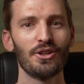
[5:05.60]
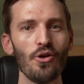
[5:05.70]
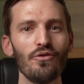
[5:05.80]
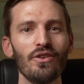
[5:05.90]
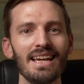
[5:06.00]

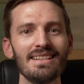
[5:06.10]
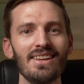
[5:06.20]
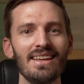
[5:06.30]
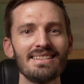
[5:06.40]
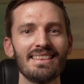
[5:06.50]
Don't forget
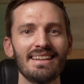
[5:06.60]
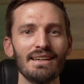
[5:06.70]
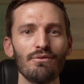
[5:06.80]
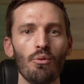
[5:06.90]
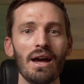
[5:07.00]
to enter the
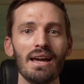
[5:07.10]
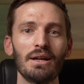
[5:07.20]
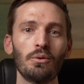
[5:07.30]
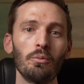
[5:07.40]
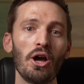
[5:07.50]
giveaway.
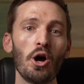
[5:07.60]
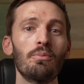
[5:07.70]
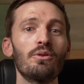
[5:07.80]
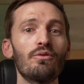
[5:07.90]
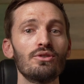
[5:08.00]
It will be
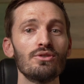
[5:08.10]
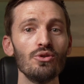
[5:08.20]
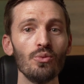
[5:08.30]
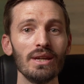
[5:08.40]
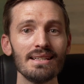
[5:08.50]
open for
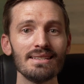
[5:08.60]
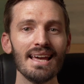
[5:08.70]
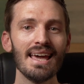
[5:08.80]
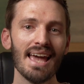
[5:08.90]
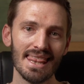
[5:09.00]
two weeks
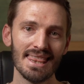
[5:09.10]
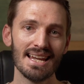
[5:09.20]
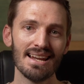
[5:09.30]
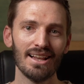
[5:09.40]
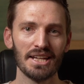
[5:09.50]
and
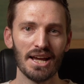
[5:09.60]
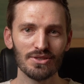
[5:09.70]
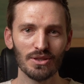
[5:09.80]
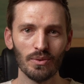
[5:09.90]
then I'll announce the